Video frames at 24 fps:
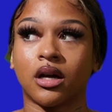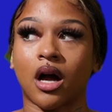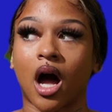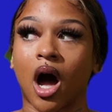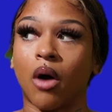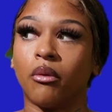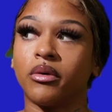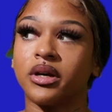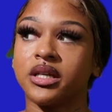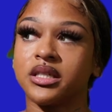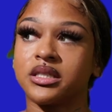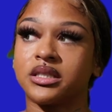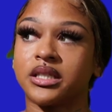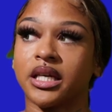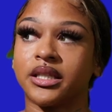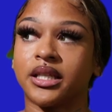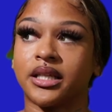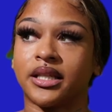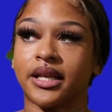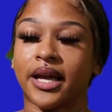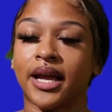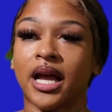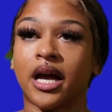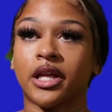I want to say the
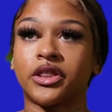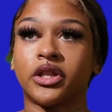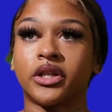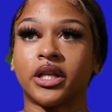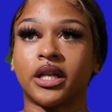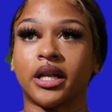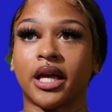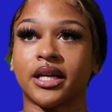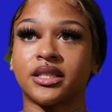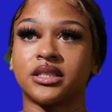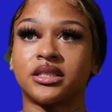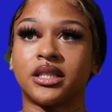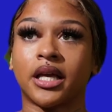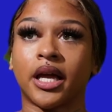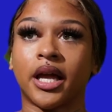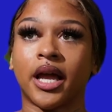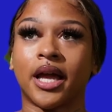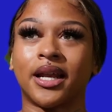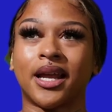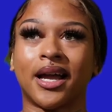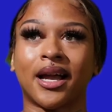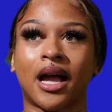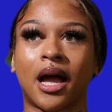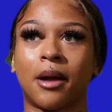day after the next day,
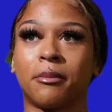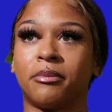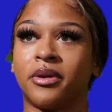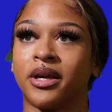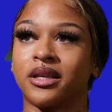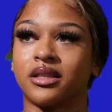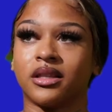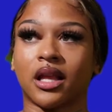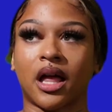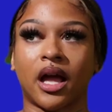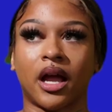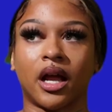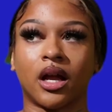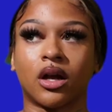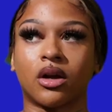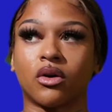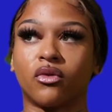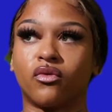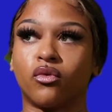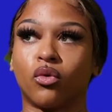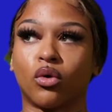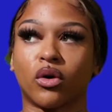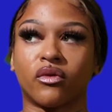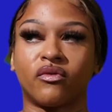and I got picked, like,
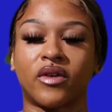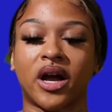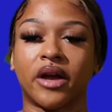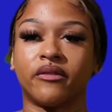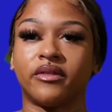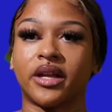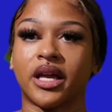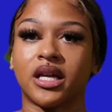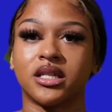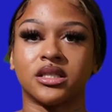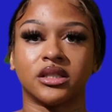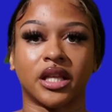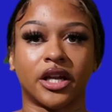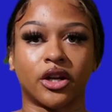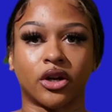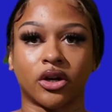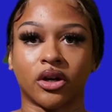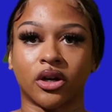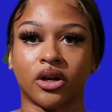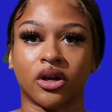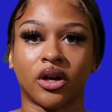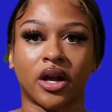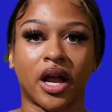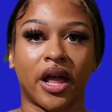4 or 5 days
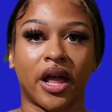later,